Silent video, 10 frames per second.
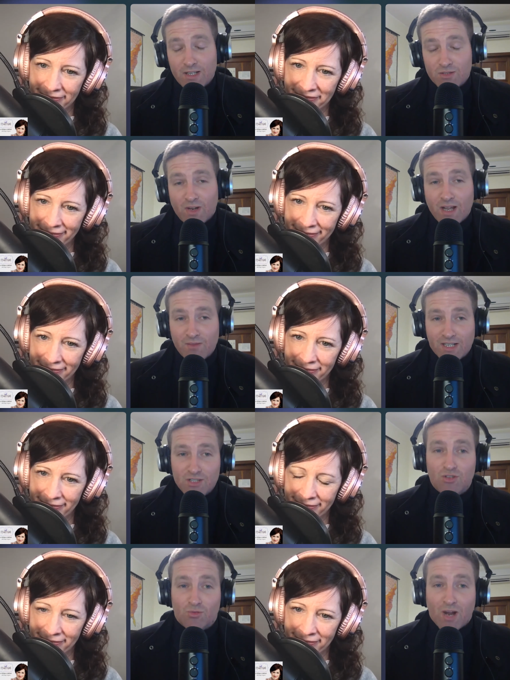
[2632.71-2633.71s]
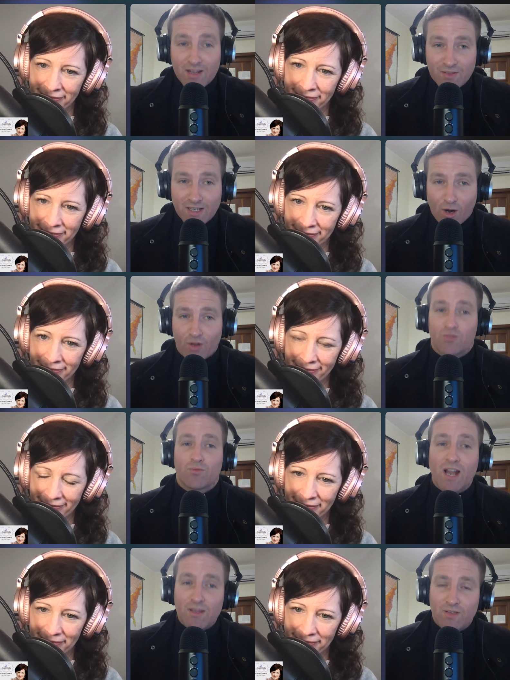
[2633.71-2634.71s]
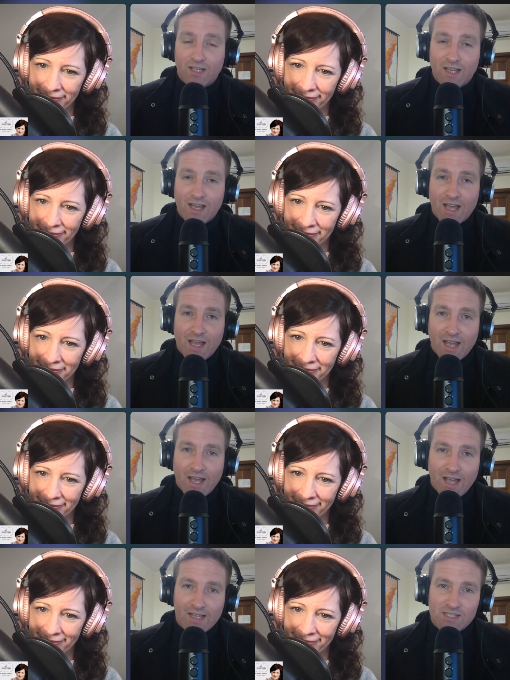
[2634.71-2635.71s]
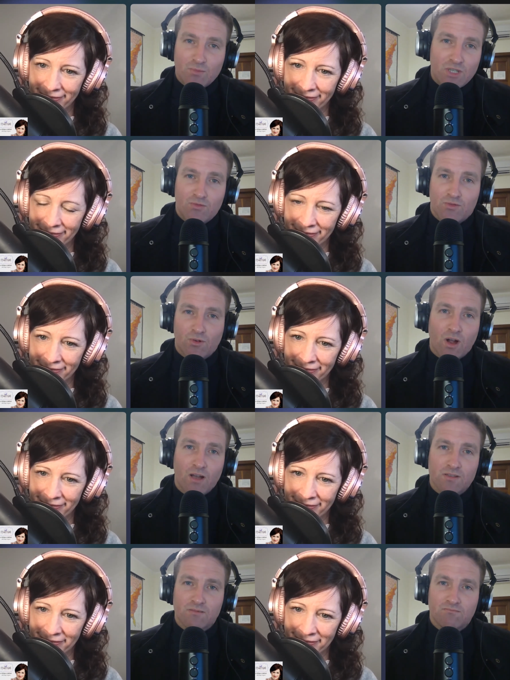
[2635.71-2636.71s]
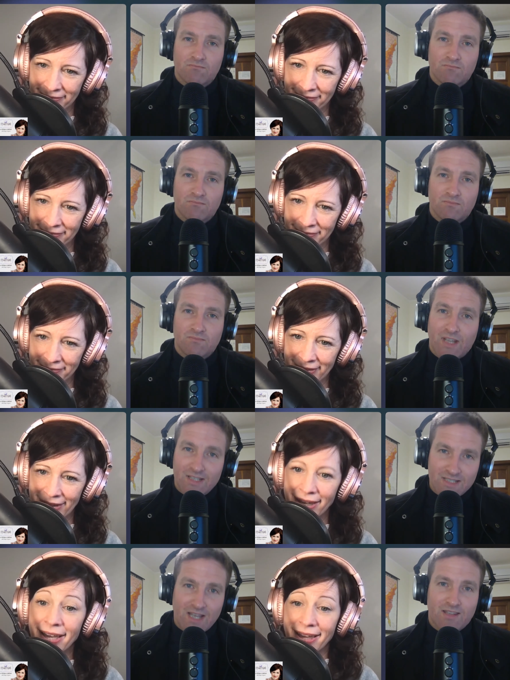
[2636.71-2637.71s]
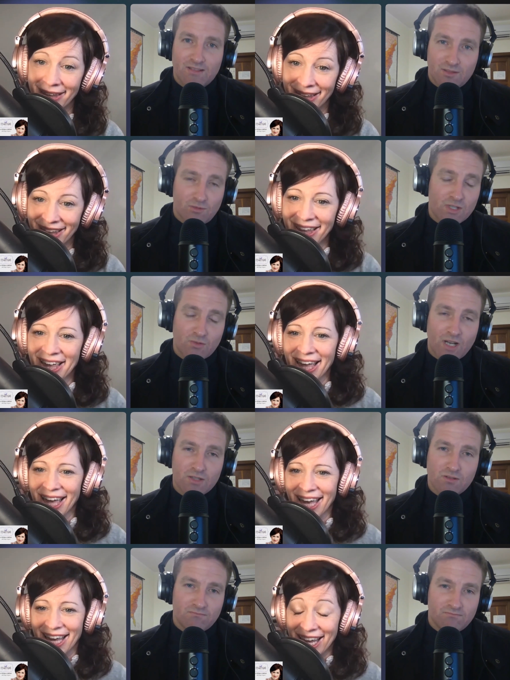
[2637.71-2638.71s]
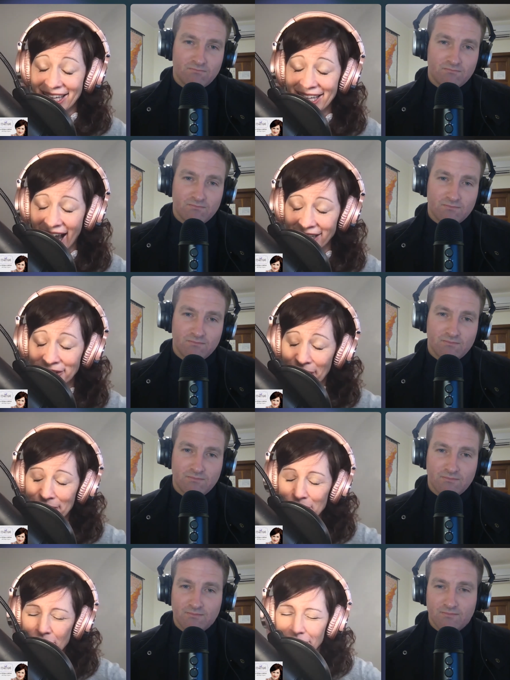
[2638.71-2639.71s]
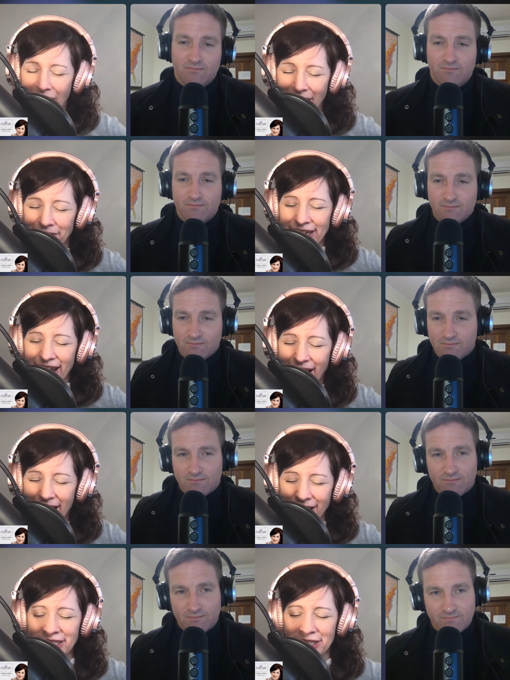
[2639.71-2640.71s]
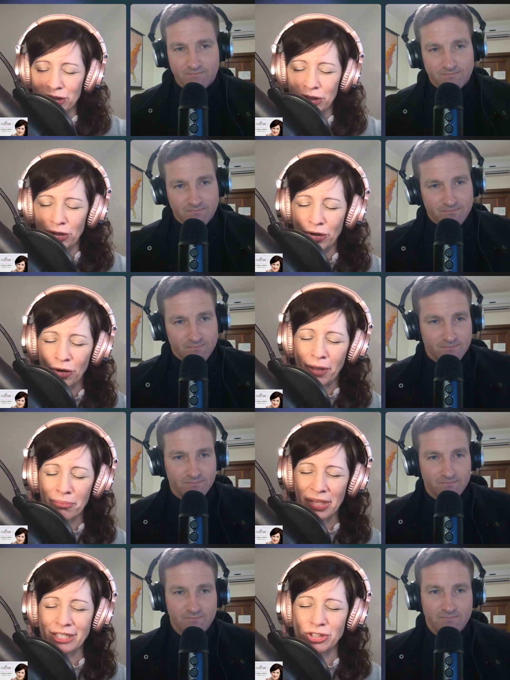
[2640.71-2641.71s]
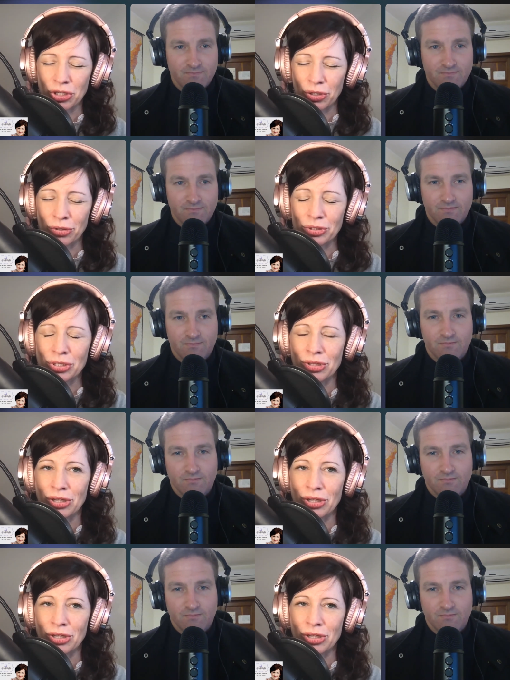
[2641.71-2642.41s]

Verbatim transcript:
Speaker 1: not surviving, it's thriving. Our thriving has to be through the cross, death to resurrection.
Speaker 2: Yes, our surviving has to be due to the